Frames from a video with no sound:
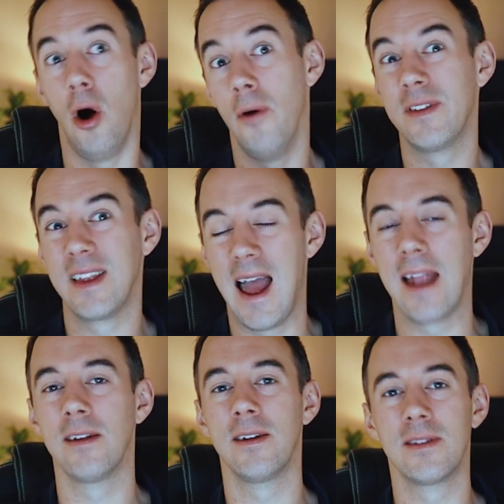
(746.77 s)
obviously
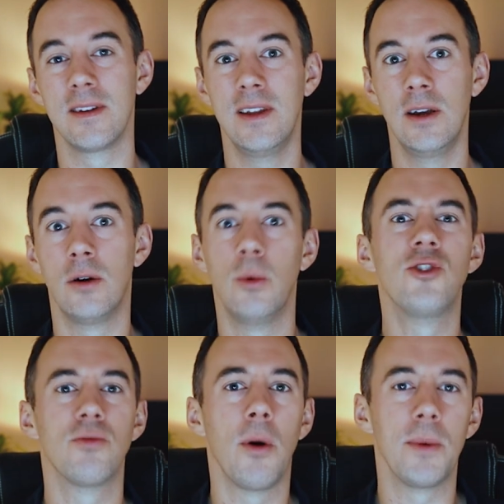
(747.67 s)
analyzing deal,
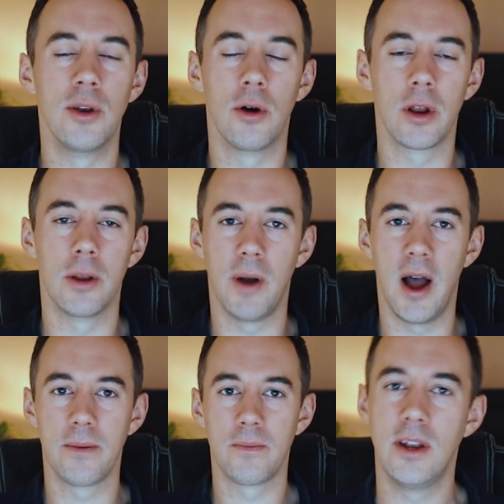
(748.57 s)
which you're probably not going to buy.